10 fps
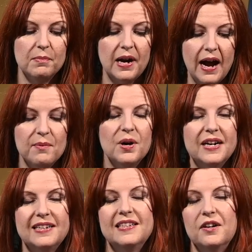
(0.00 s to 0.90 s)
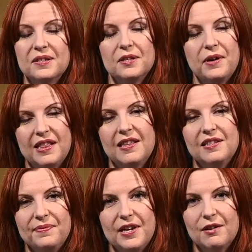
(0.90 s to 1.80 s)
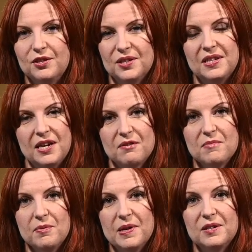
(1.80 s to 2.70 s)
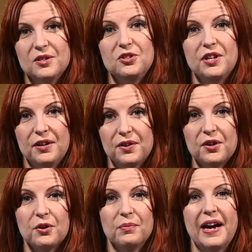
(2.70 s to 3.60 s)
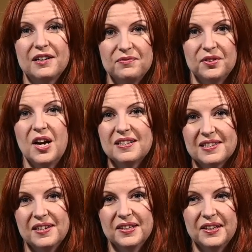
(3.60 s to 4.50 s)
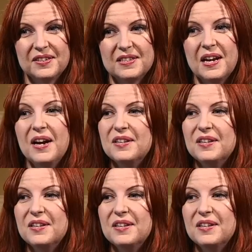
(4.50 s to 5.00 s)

But I wanted to also in this video just take a moment to share the correct floss colors